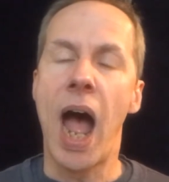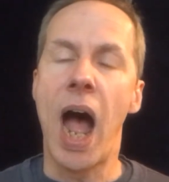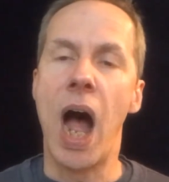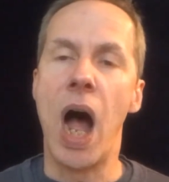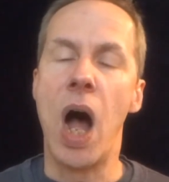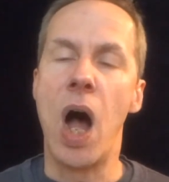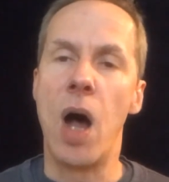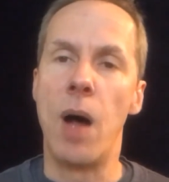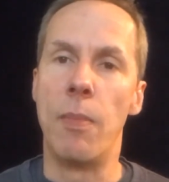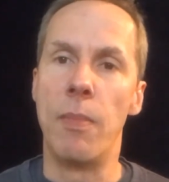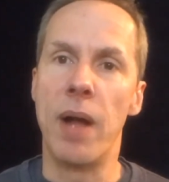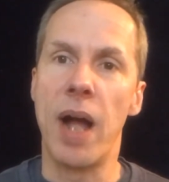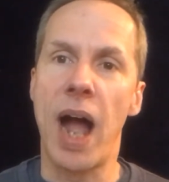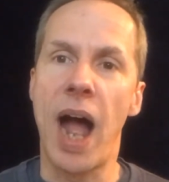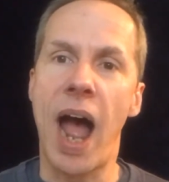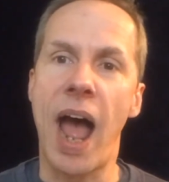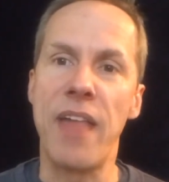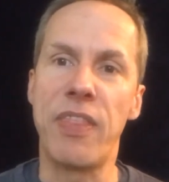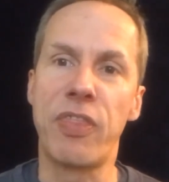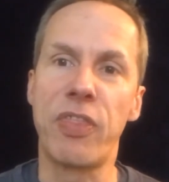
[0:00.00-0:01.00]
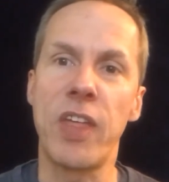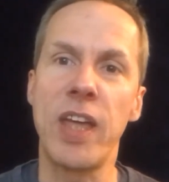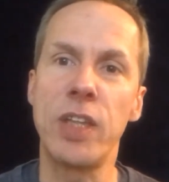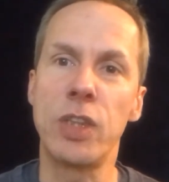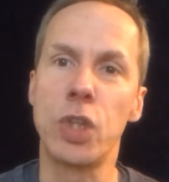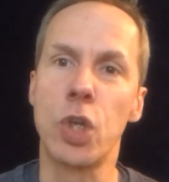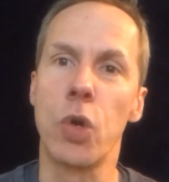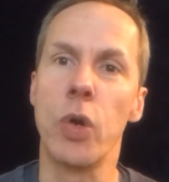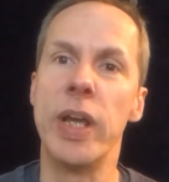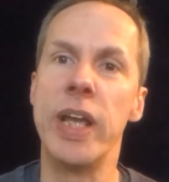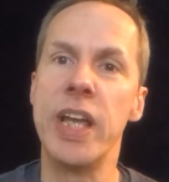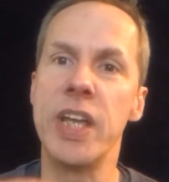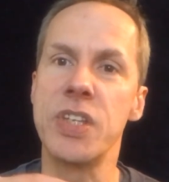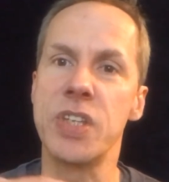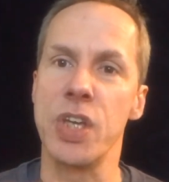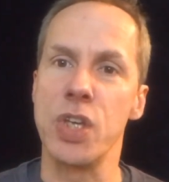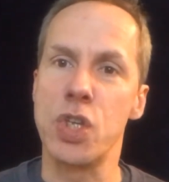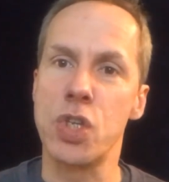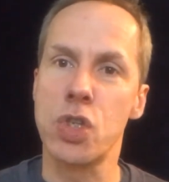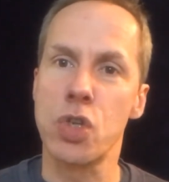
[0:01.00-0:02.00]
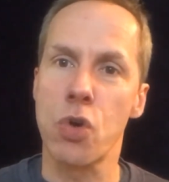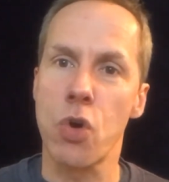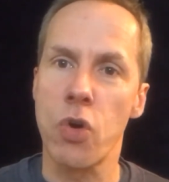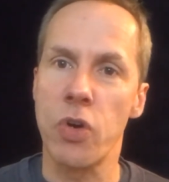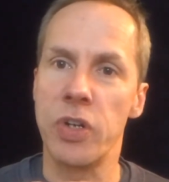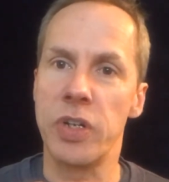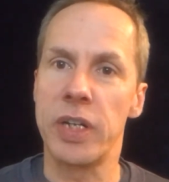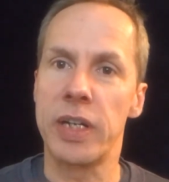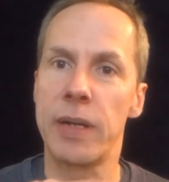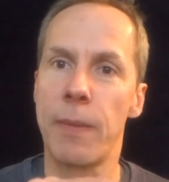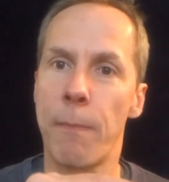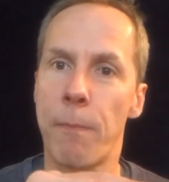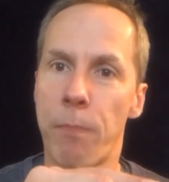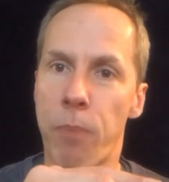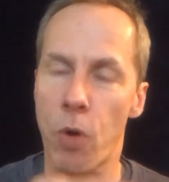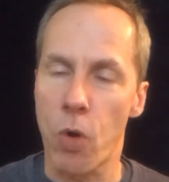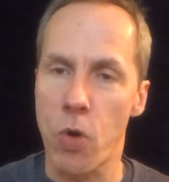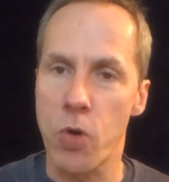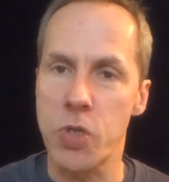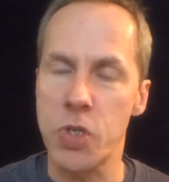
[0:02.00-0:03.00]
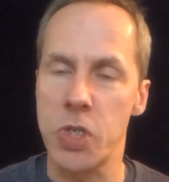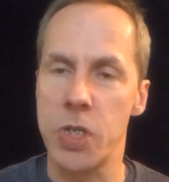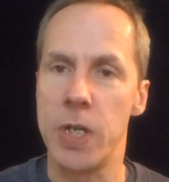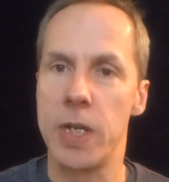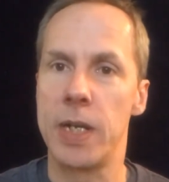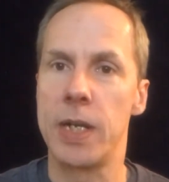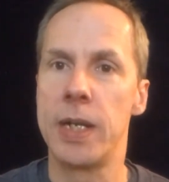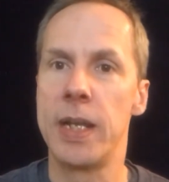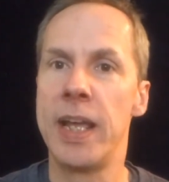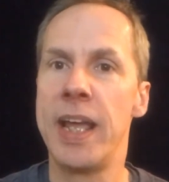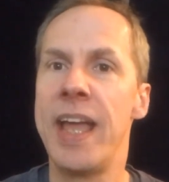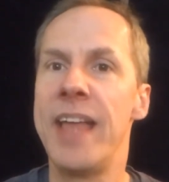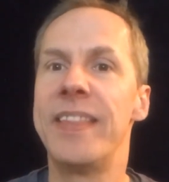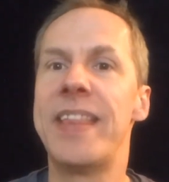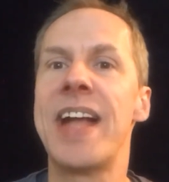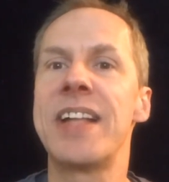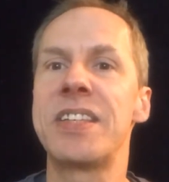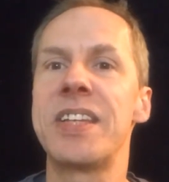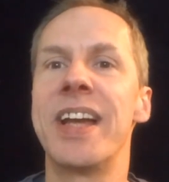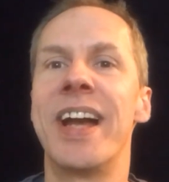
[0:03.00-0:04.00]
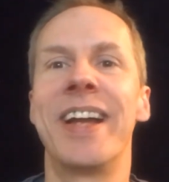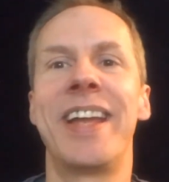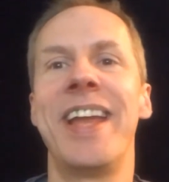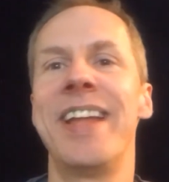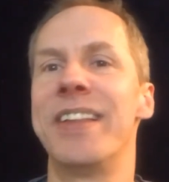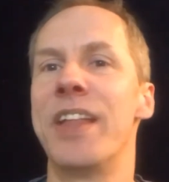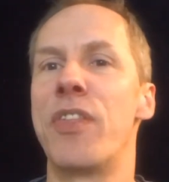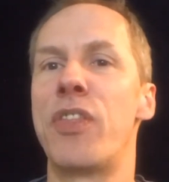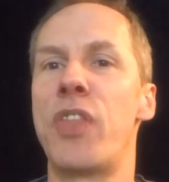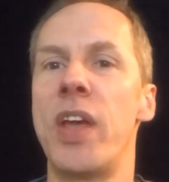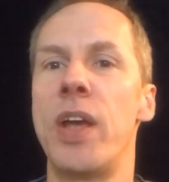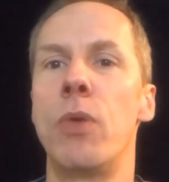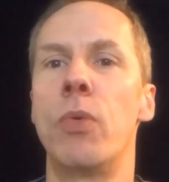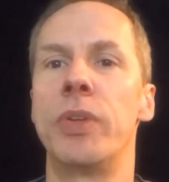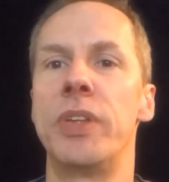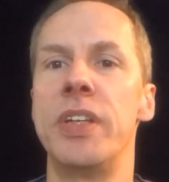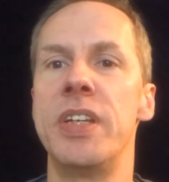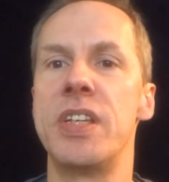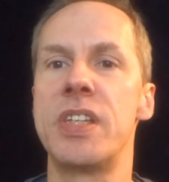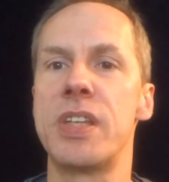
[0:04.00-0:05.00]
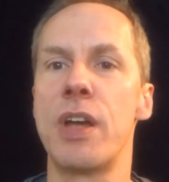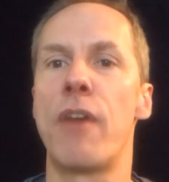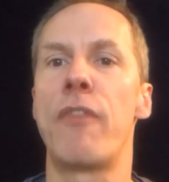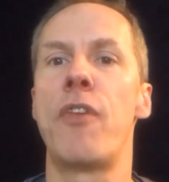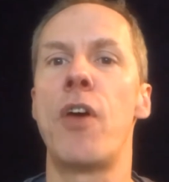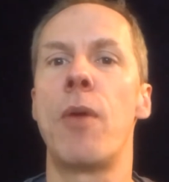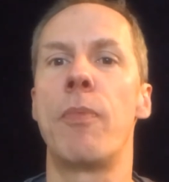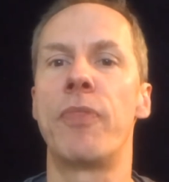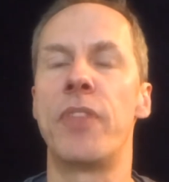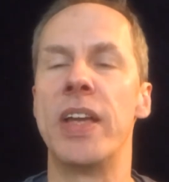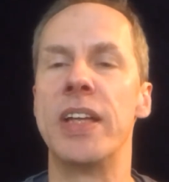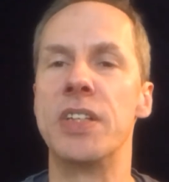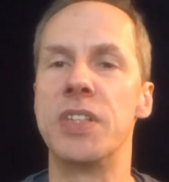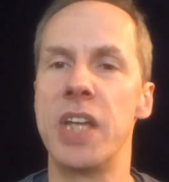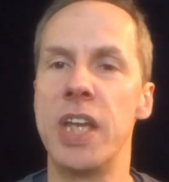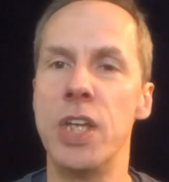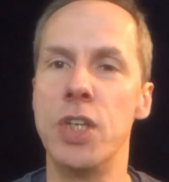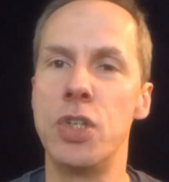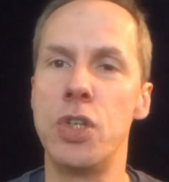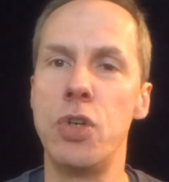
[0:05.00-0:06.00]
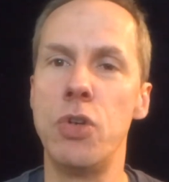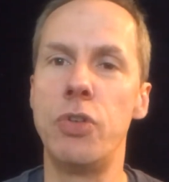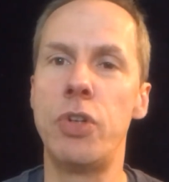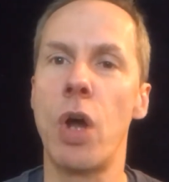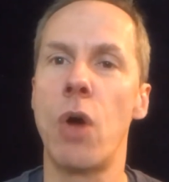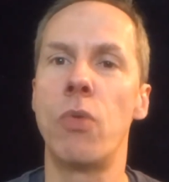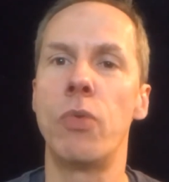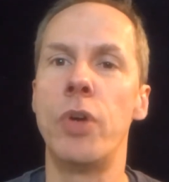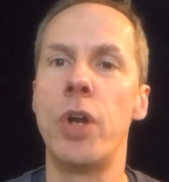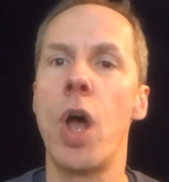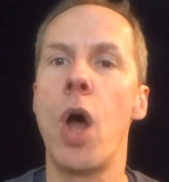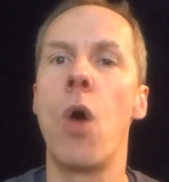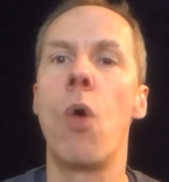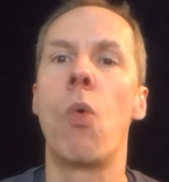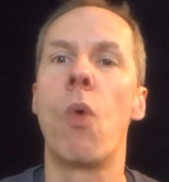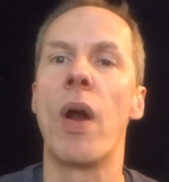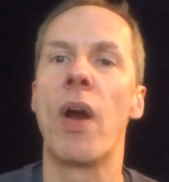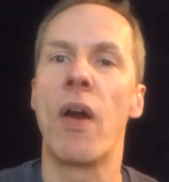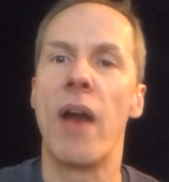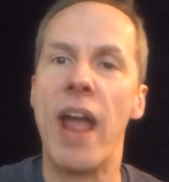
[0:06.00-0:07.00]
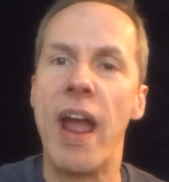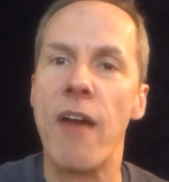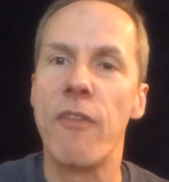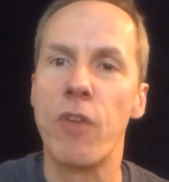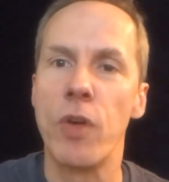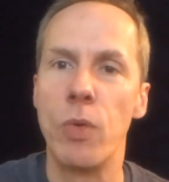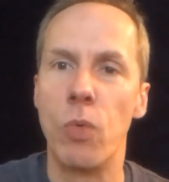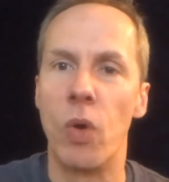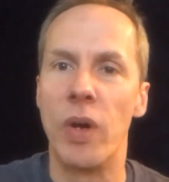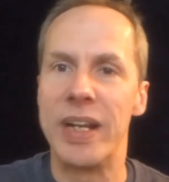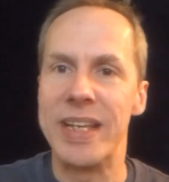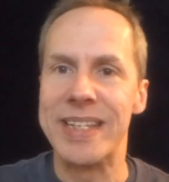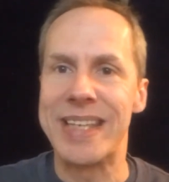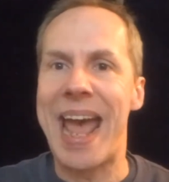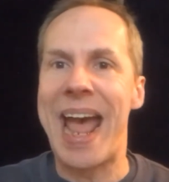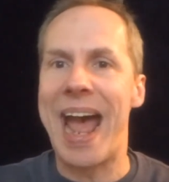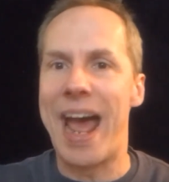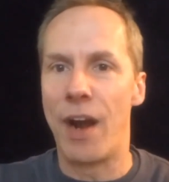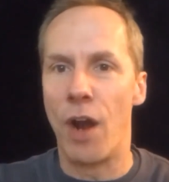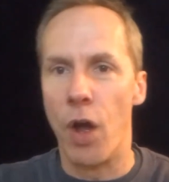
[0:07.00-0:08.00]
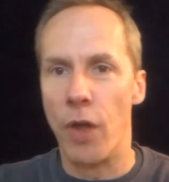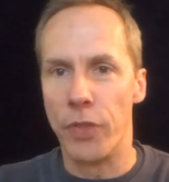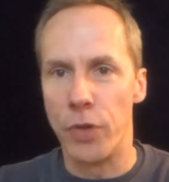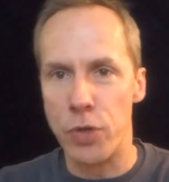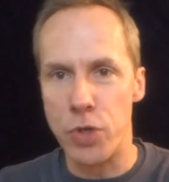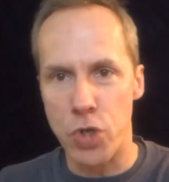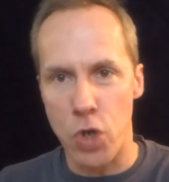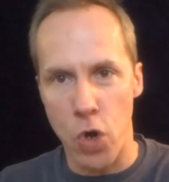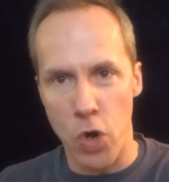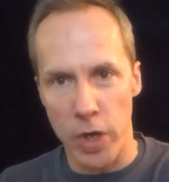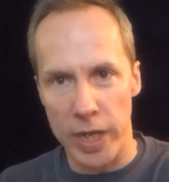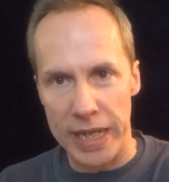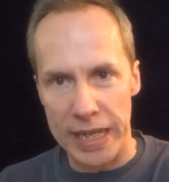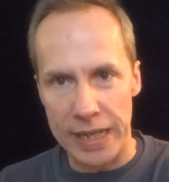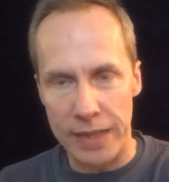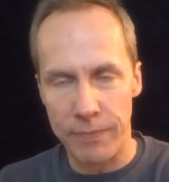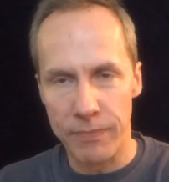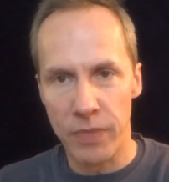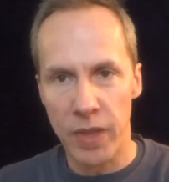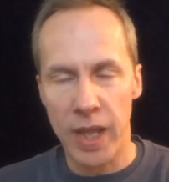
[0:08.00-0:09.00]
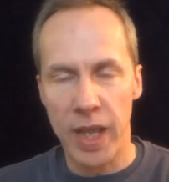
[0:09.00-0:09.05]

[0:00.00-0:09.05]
I think there is a certain person, that's, again, the thing with these self-help things is you don't know where everyone is at on their journey.